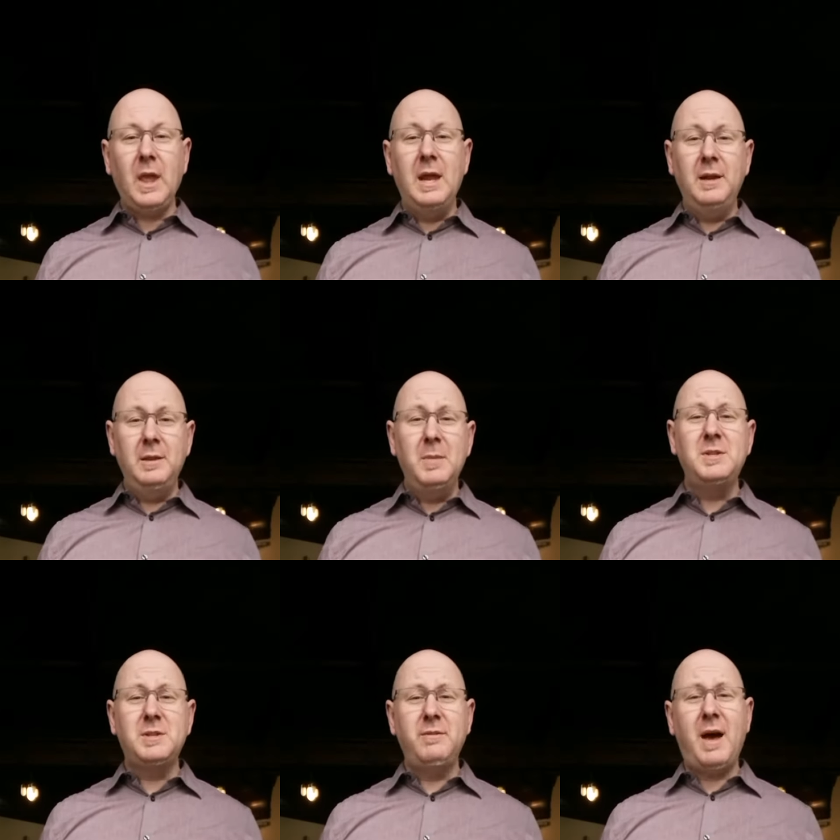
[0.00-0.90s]
And in the
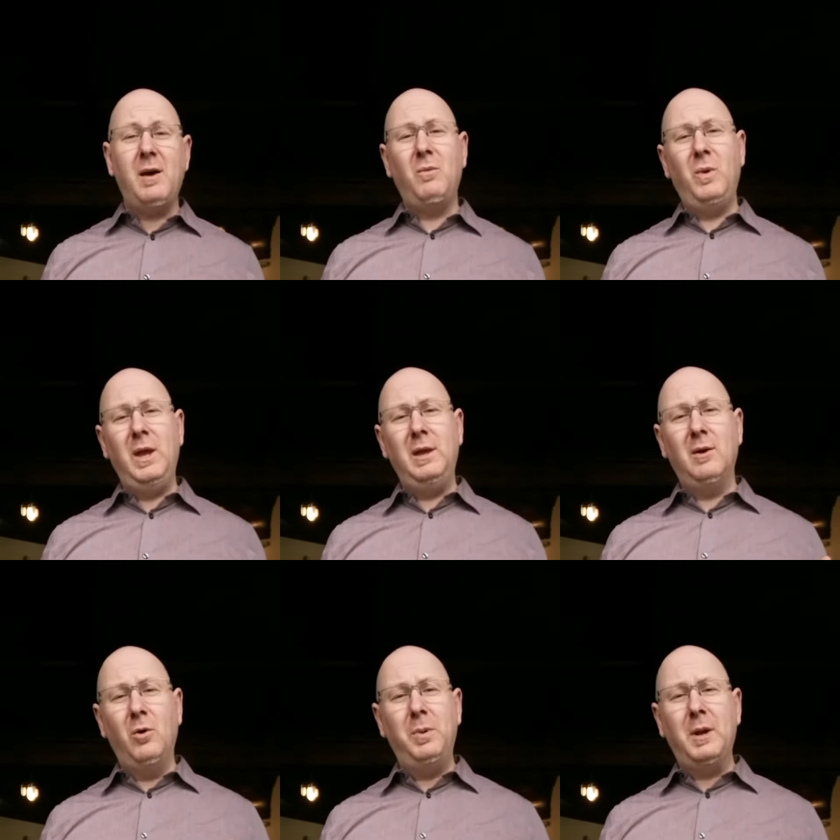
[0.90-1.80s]
midst of that,
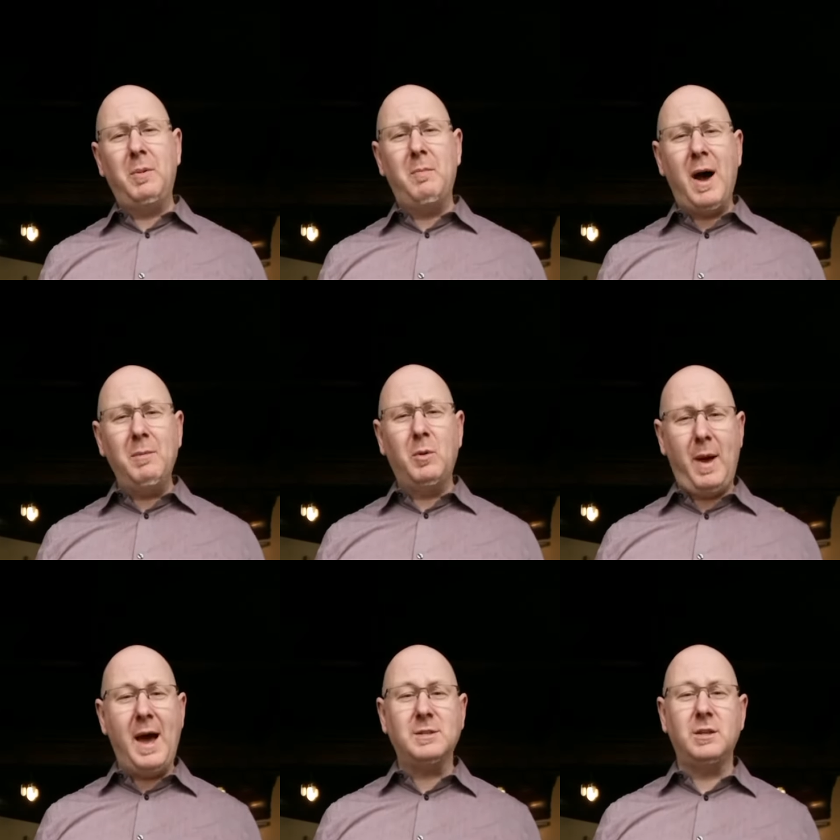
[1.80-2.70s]
we open up a Bible
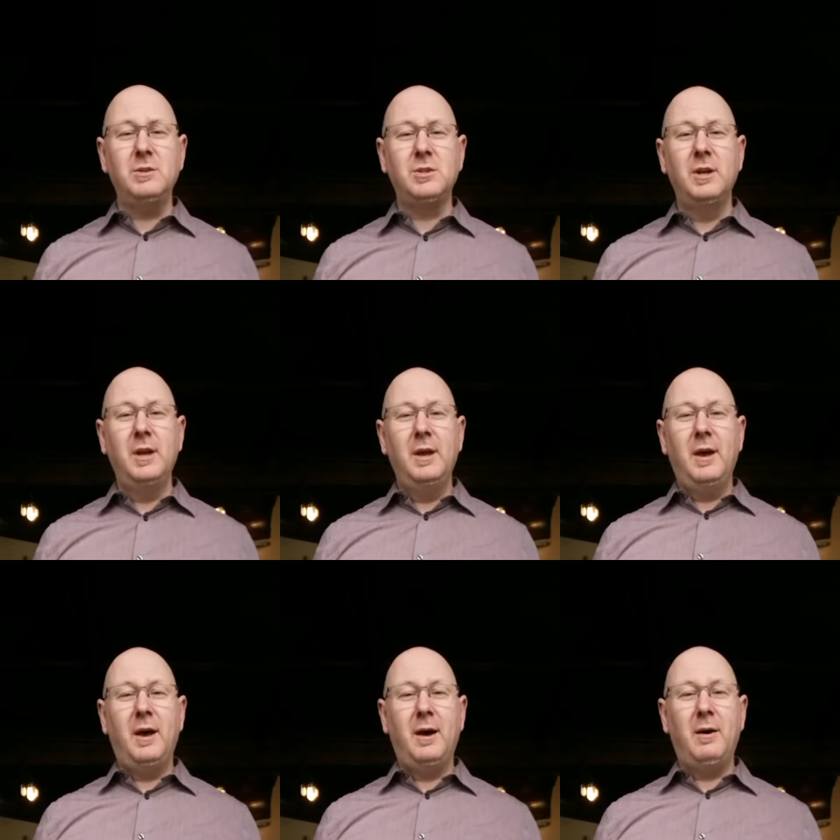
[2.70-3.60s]
passage
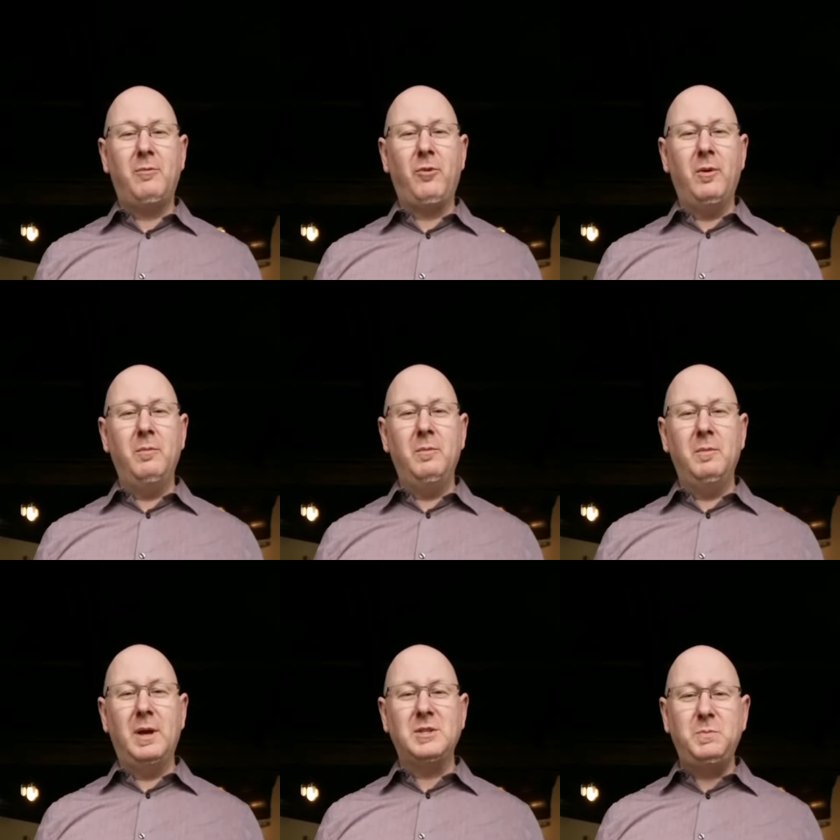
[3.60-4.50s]

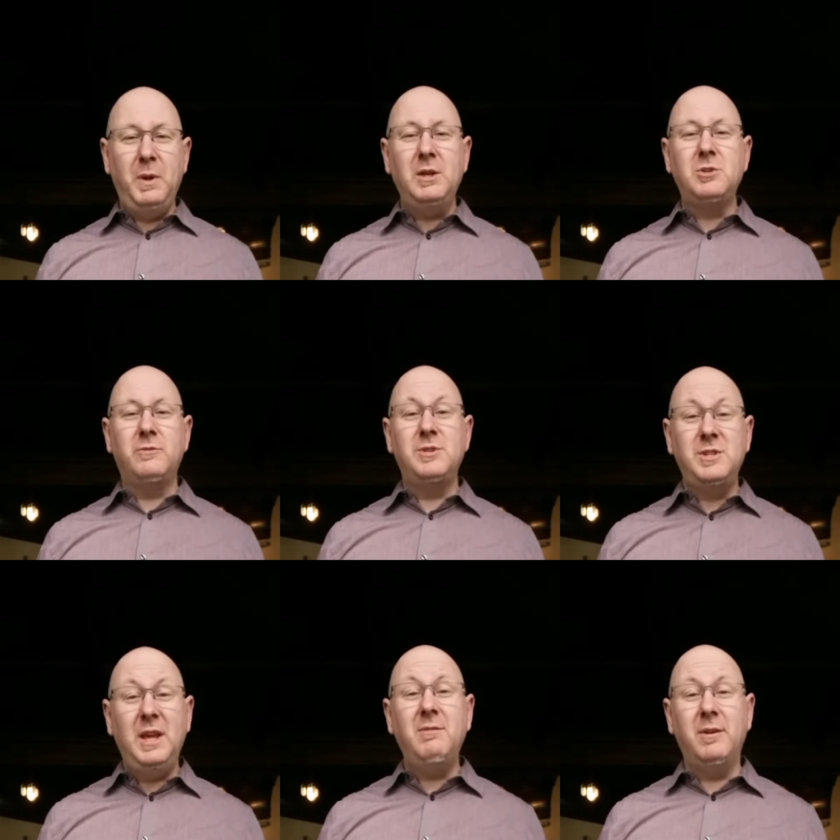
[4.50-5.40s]
from a speech of
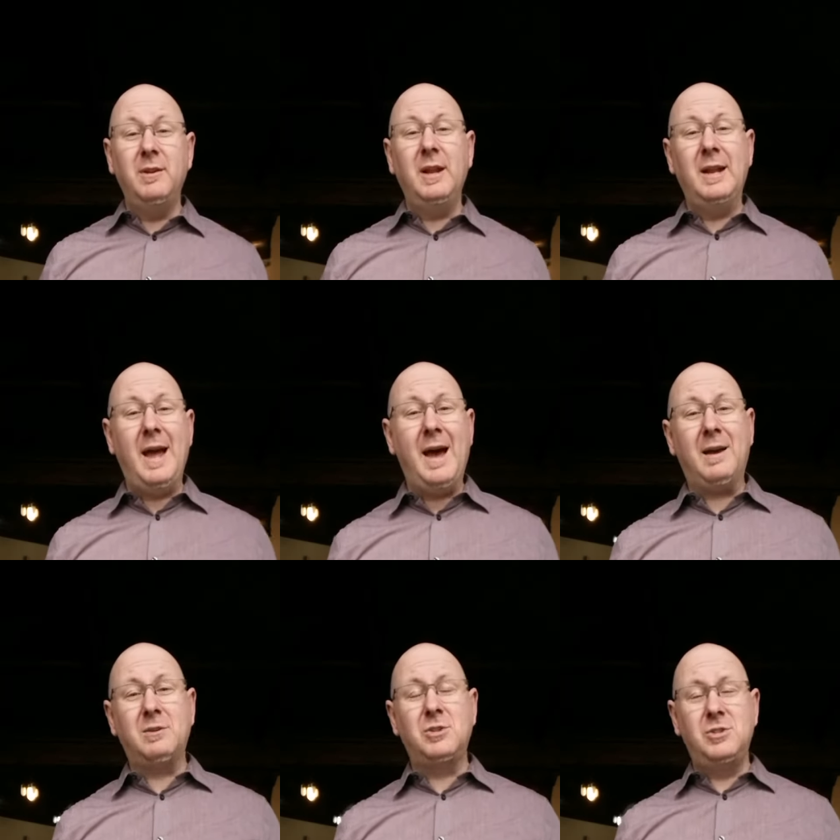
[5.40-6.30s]
Stephen in
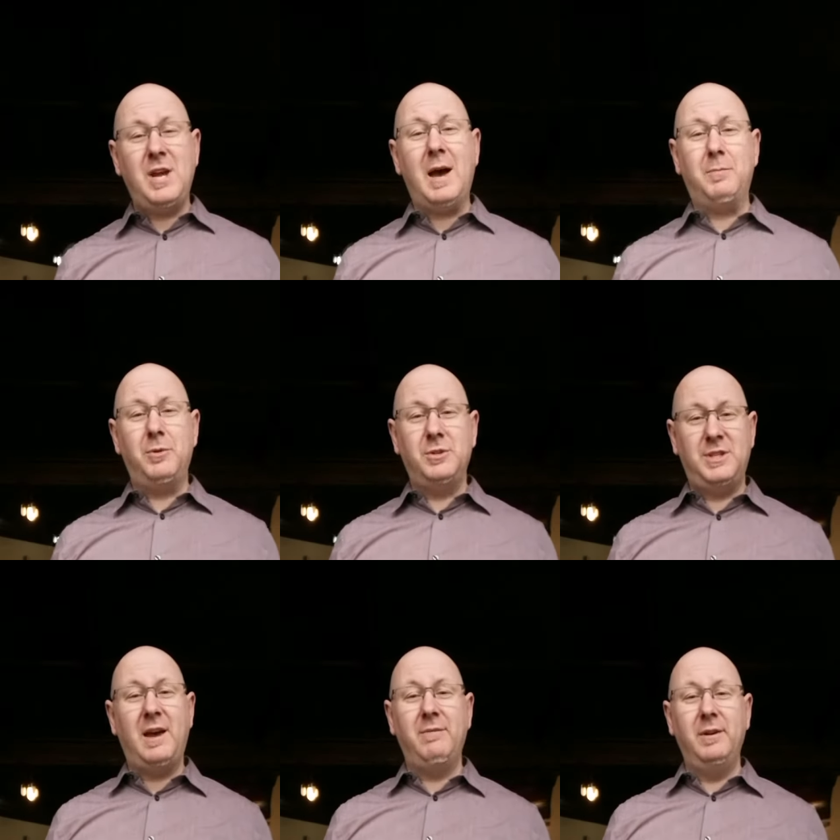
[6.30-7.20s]
Acts chapter
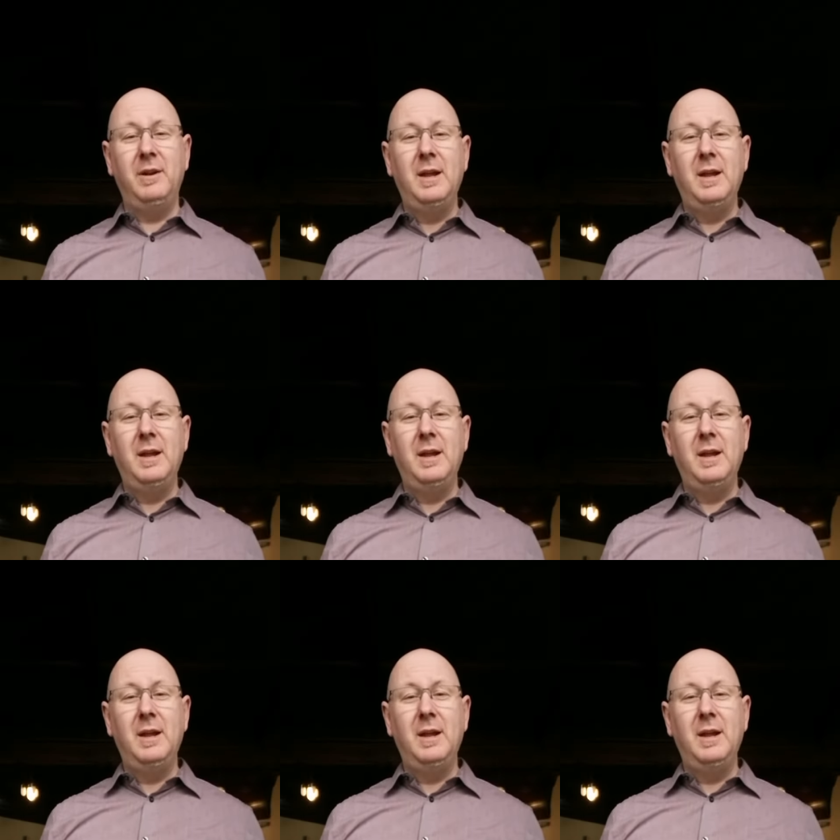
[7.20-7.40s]
7.